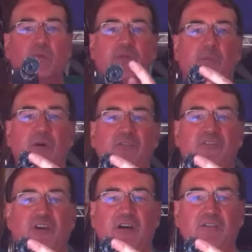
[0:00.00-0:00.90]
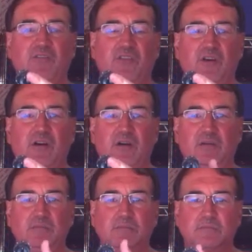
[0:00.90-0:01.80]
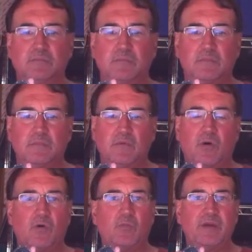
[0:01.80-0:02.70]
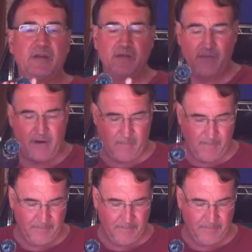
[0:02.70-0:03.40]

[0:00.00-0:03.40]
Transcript: with a bird size hole bit in there.